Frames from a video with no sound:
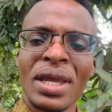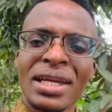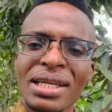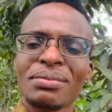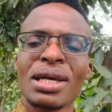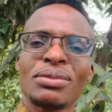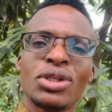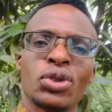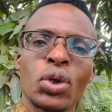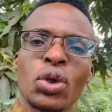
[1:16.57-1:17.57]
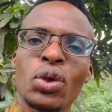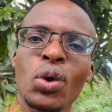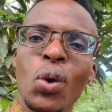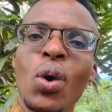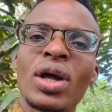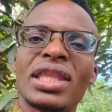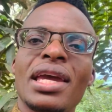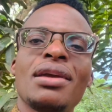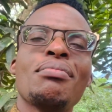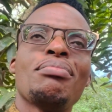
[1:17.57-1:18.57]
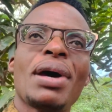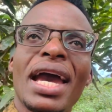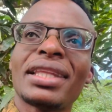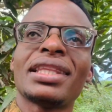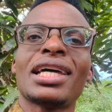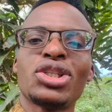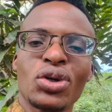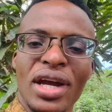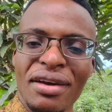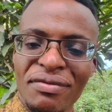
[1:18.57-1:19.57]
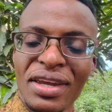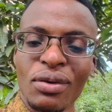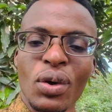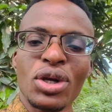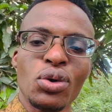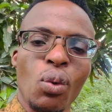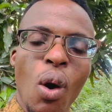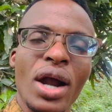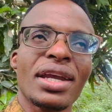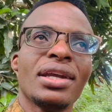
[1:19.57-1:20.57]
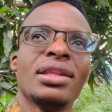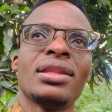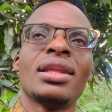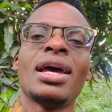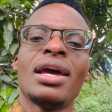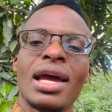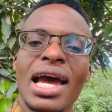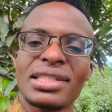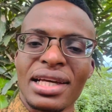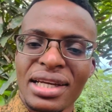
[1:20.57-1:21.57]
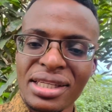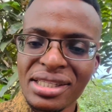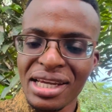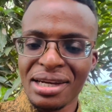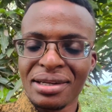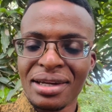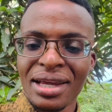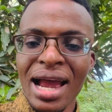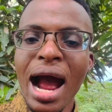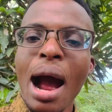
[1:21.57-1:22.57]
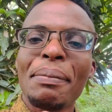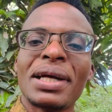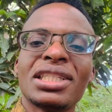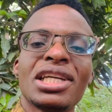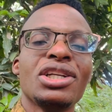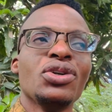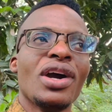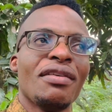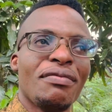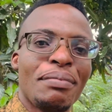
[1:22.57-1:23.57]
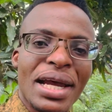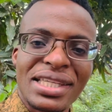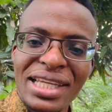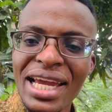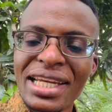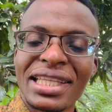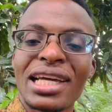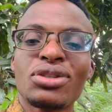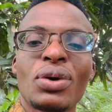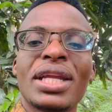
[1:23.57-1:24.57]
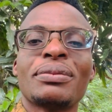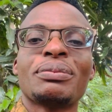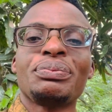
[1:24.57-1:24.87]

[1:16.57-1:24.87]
sometimes you don't know the impact that you are having when you walk in as a Christian up until you have backslid, and that's when